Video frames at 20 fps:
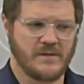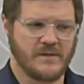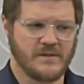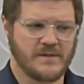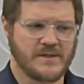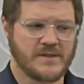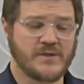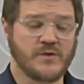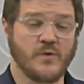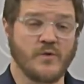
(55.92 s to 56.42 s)

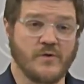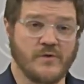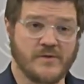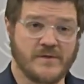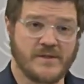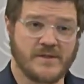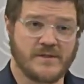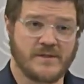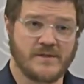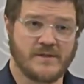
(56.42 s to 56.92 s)

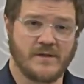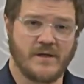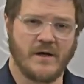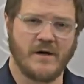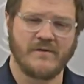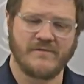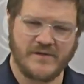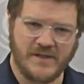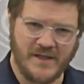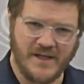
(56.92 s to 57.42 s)
source
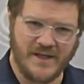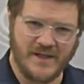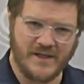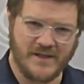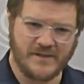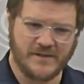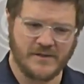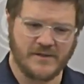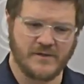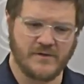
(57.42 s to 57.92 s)
of the
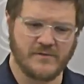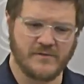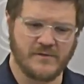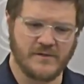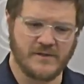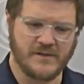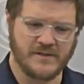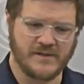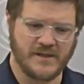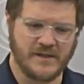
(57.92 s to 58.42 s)

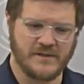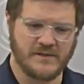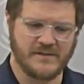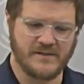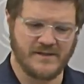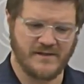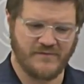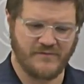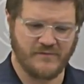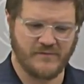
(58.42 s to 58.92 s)
aniseikonia is a
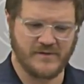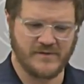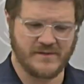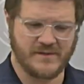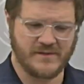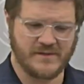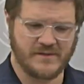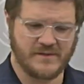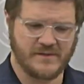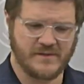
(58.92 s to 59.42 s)

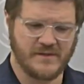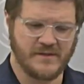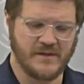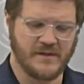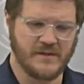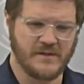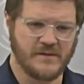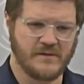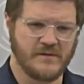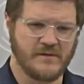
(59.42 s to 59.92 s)
difference
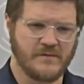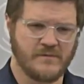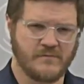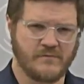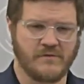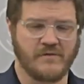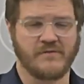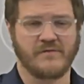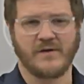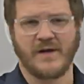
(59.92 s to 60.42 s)
in
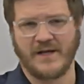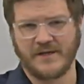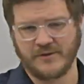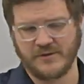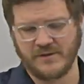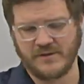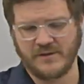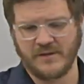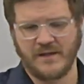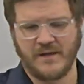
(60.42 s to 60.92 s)

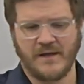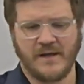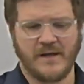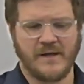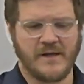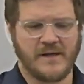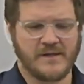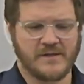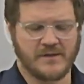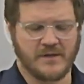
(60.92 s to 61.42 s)
refraction.
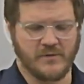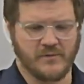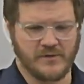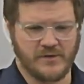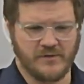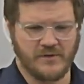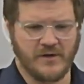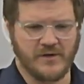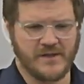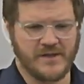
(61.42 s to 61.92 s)
So when
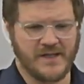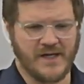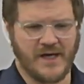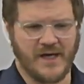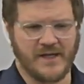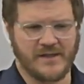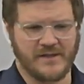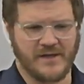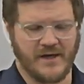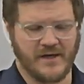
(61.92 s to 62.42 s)
you go to the
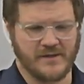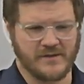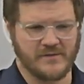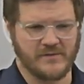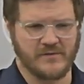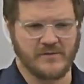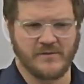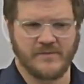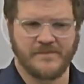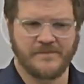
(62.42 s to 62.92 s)
eye
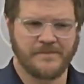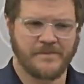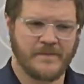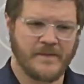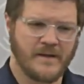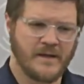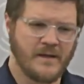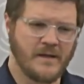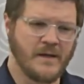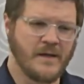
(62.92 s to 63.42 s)
doctor,
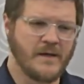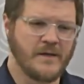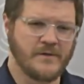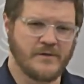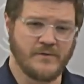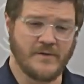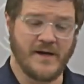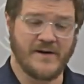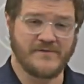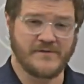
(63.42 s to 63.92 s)

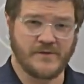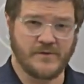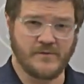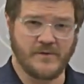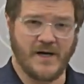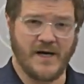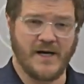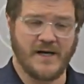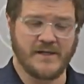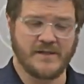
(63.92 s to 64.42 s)
you have
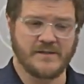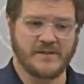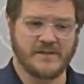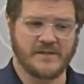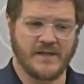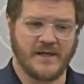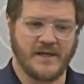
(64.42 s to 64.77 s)
two eyes